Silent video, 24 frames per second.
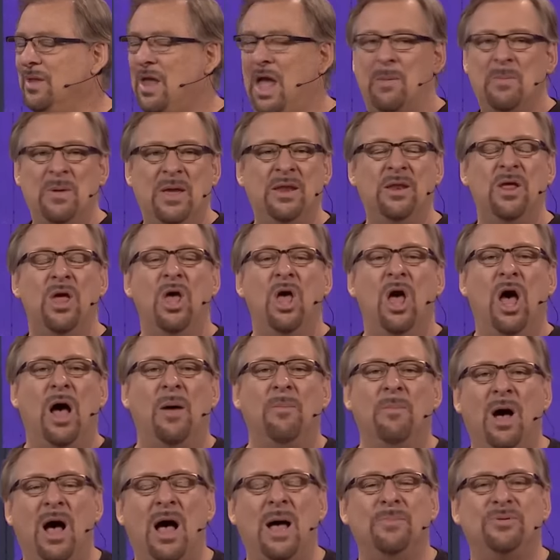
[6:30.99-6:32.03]
I mean,
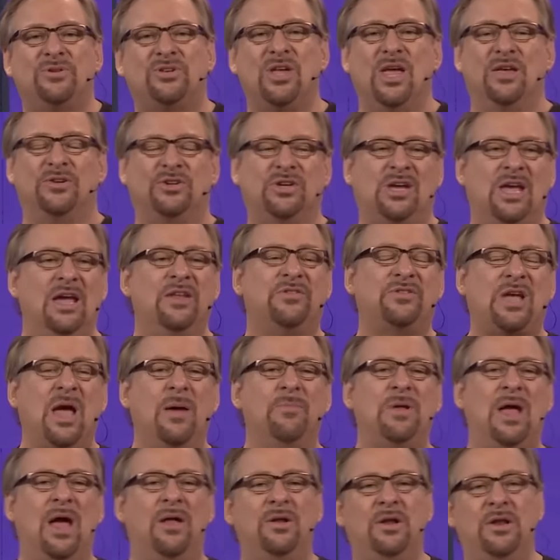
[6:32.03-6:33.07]
a mom says, kids,
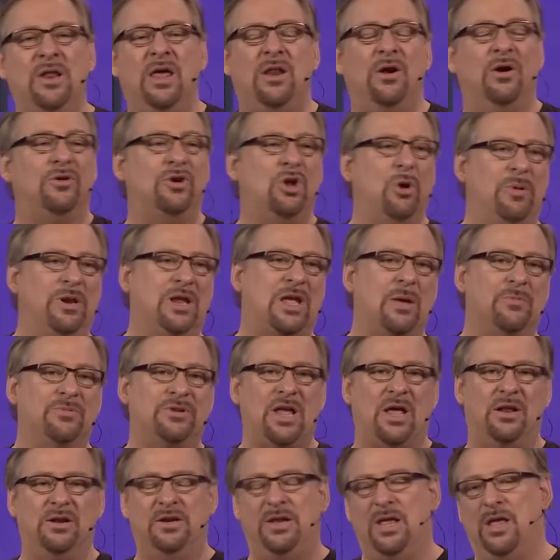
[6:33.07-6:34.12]
come down to dinner. Nobody
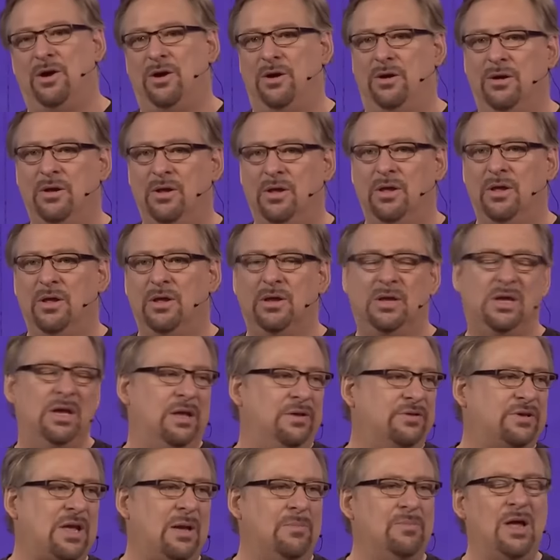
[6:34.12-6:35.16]
comes down to dinner.
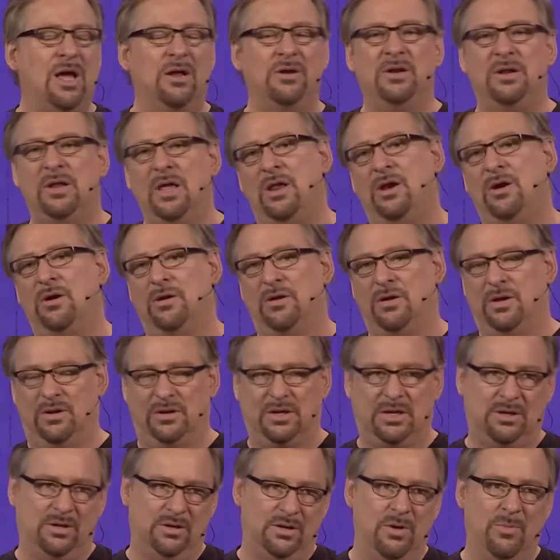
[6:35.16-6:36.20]
Kids, come down to dinner.
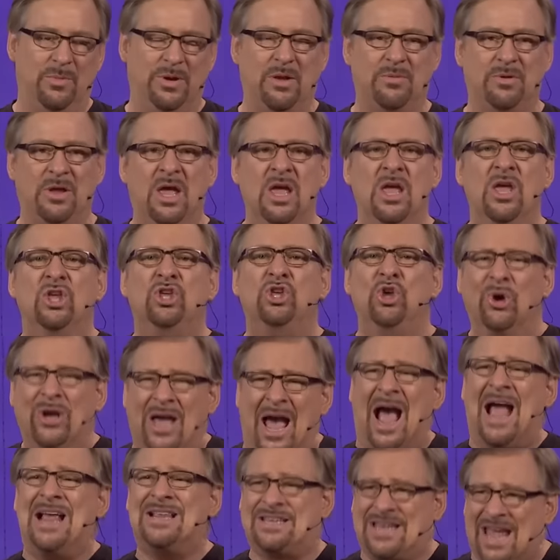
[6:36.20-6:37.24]
You
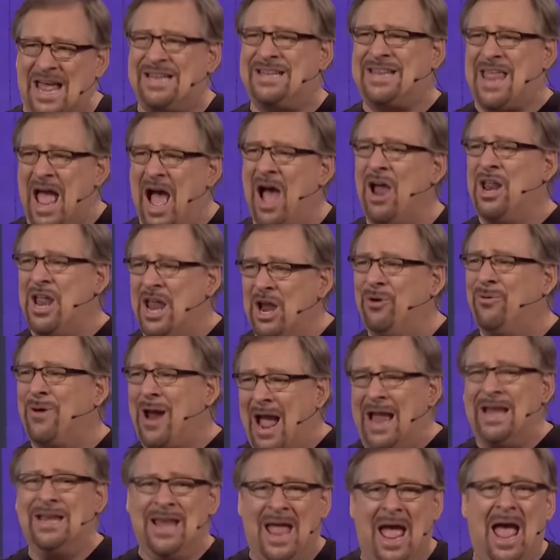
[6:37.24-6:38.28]
guys get down here
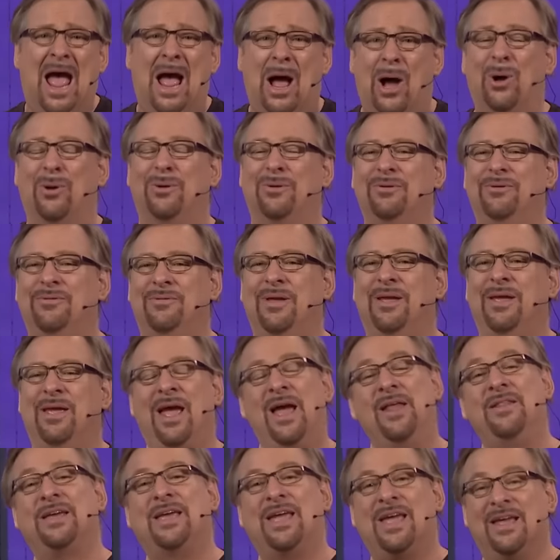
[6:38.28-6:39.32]
right now.
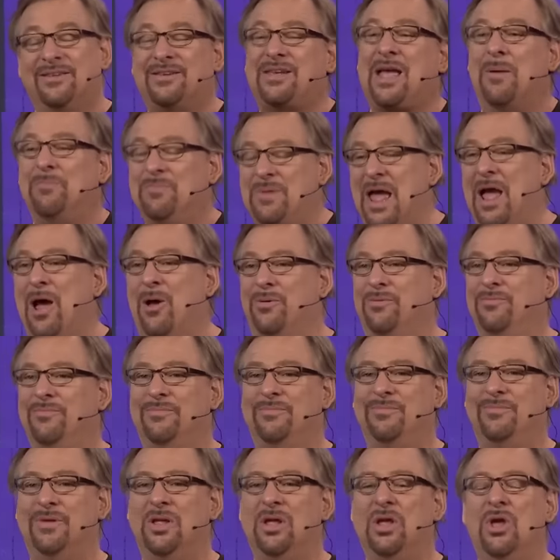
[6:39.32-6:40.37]
And the kids come down.
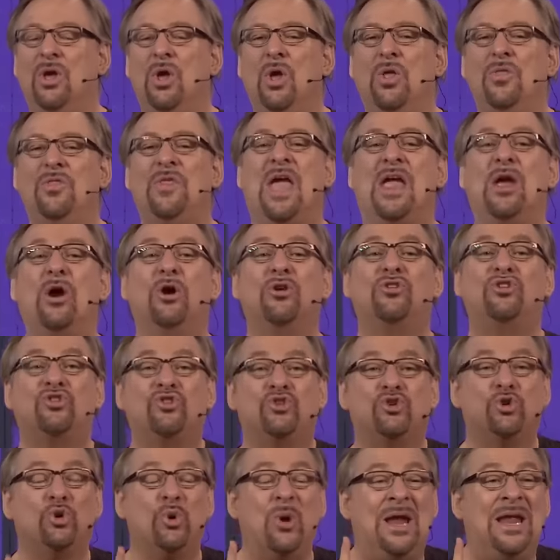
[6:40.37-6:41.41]
They are
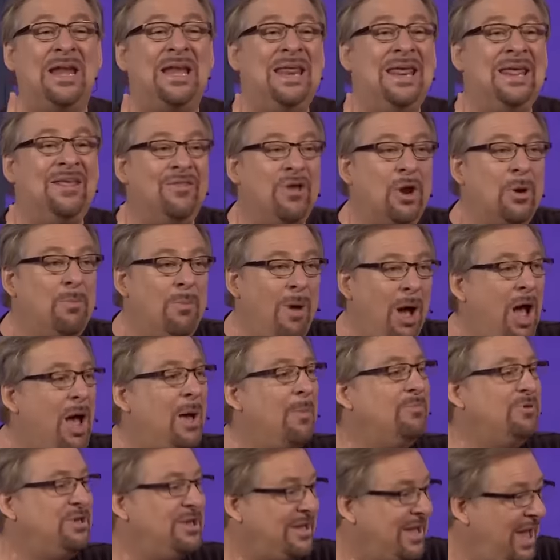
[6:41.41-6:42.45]
training their
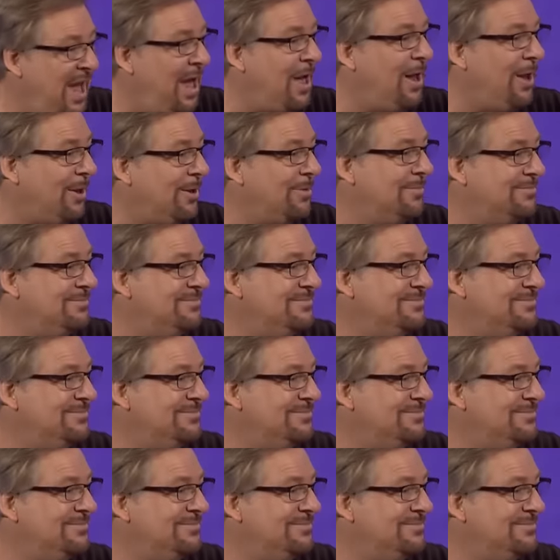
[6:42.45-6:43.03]
mom to yell.